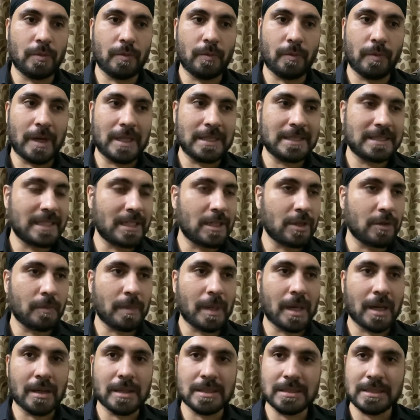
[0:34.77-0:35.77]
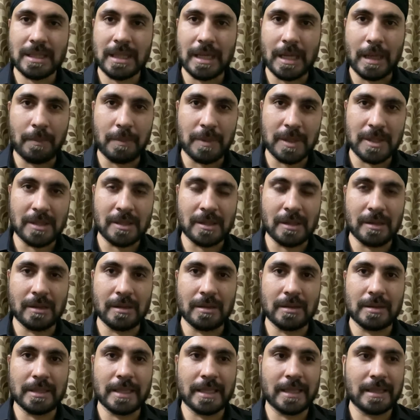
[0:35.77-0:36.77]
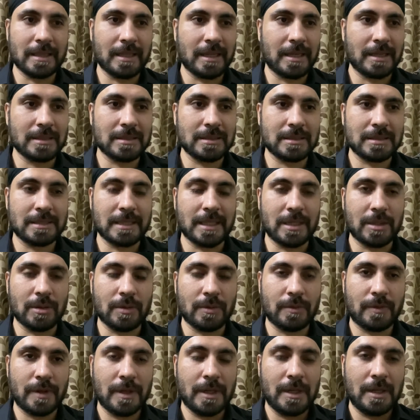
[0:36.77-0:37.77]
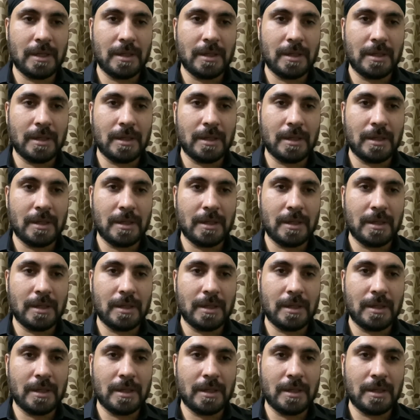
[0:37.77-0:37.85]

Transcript: one set of markers are the epithelial then there is a set of